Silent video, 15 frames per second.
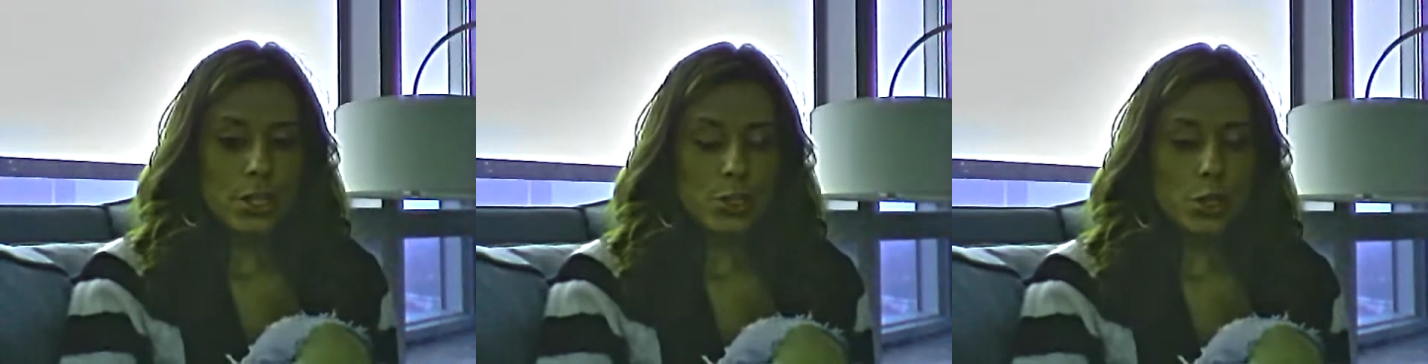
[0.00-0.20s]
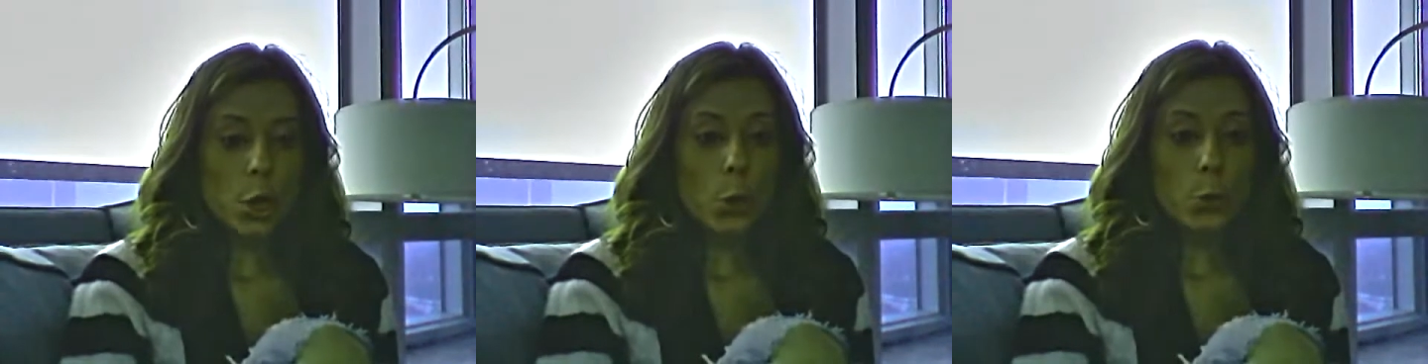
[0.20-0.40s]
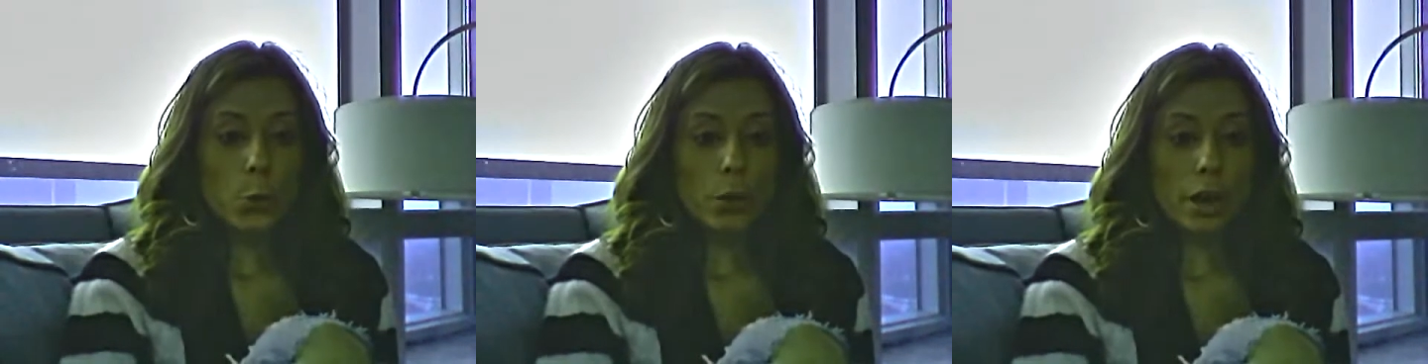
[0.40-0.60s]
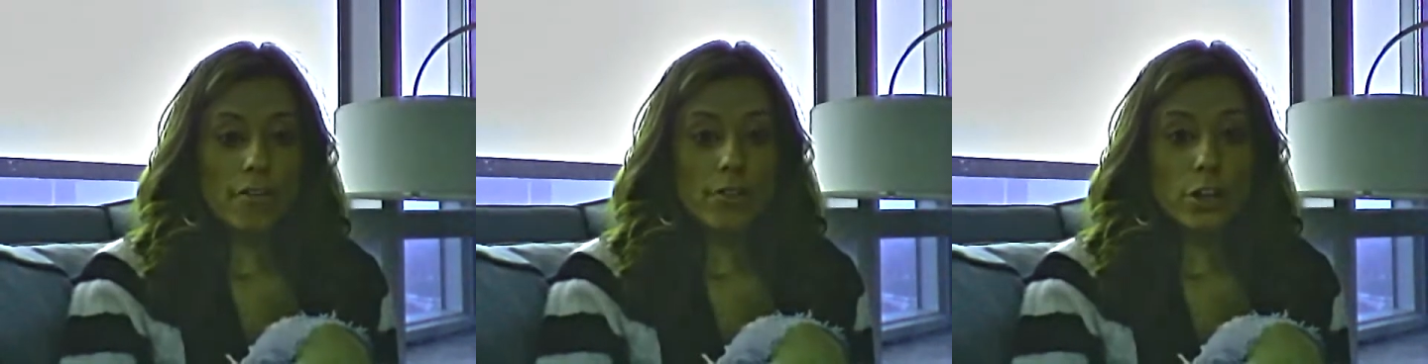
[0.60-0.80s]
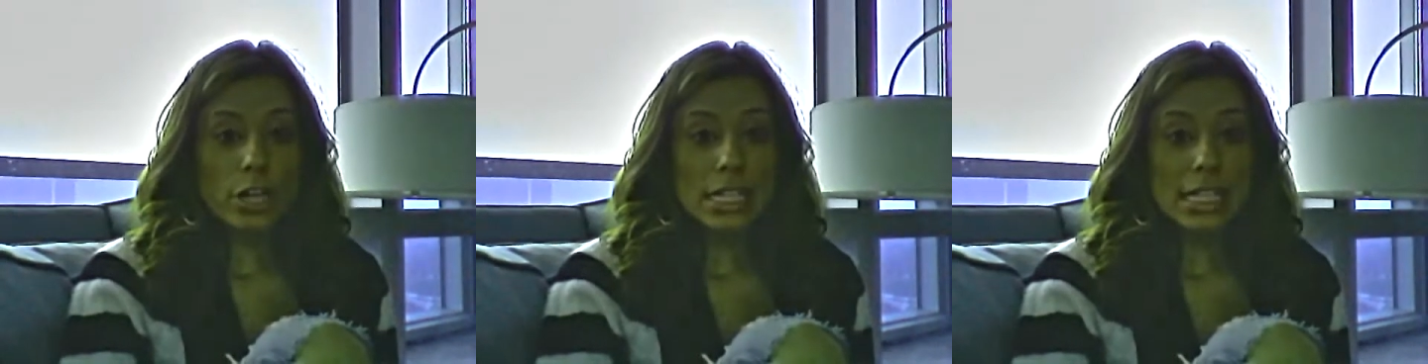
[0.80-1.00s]
go with
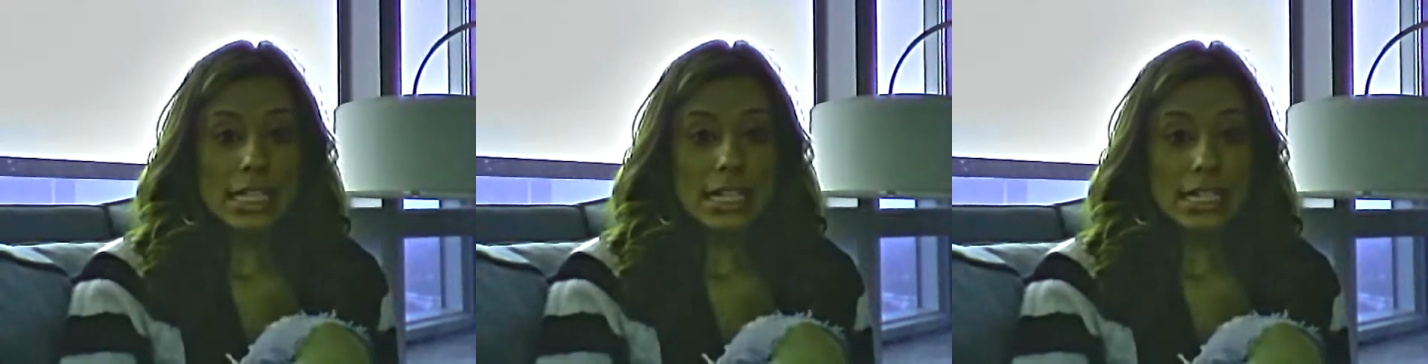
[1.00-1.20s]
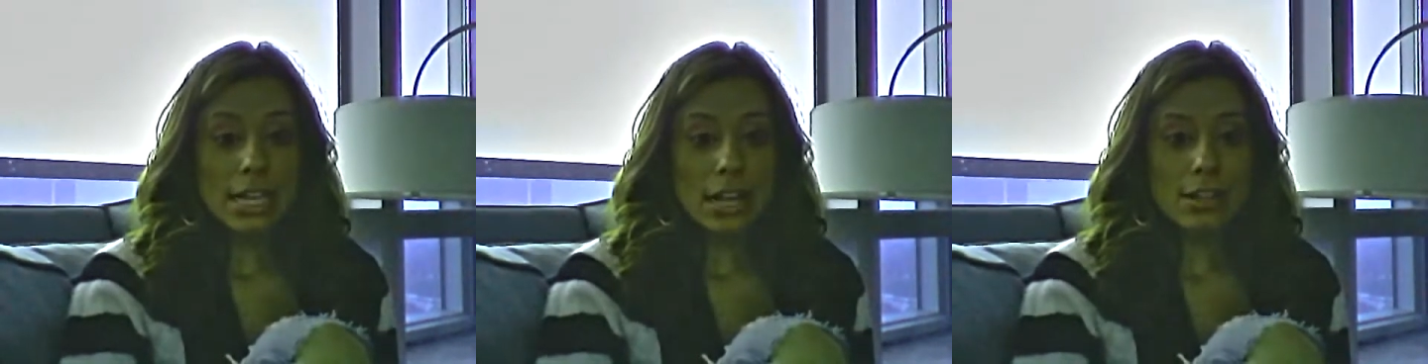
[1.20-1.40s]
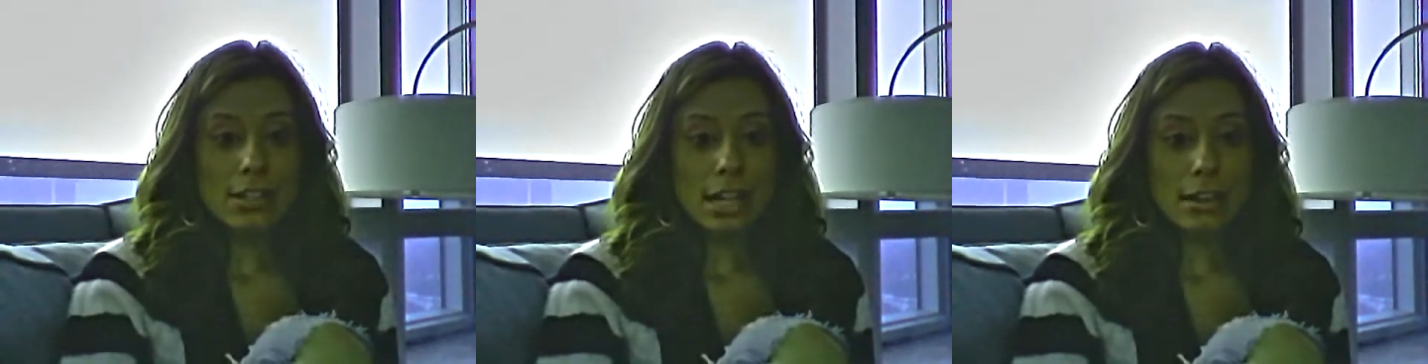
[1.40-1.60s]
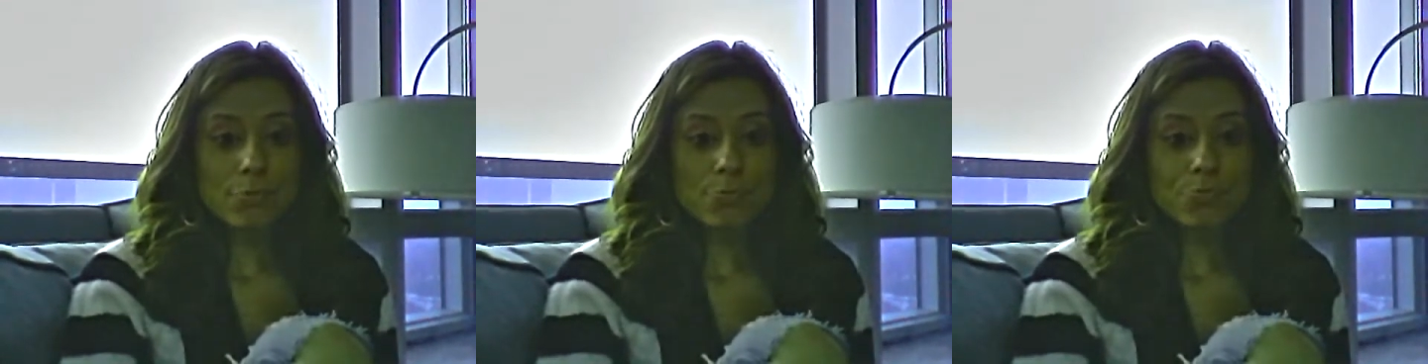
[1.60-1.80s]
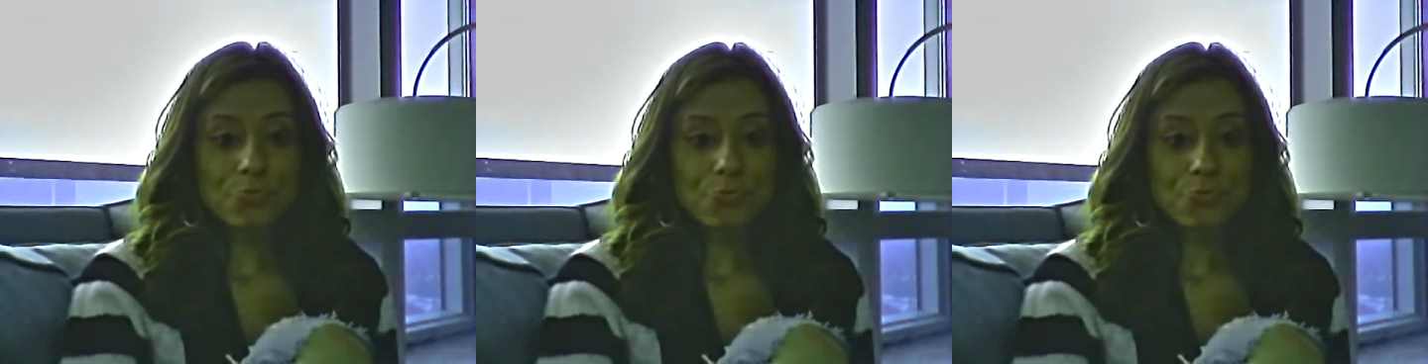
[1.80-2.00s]
whatever instinct tells
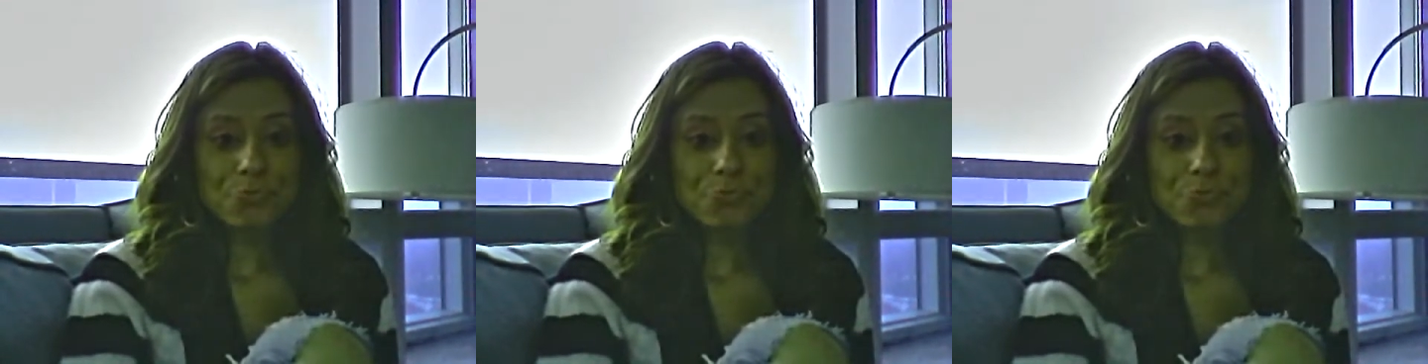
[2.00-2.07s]
them.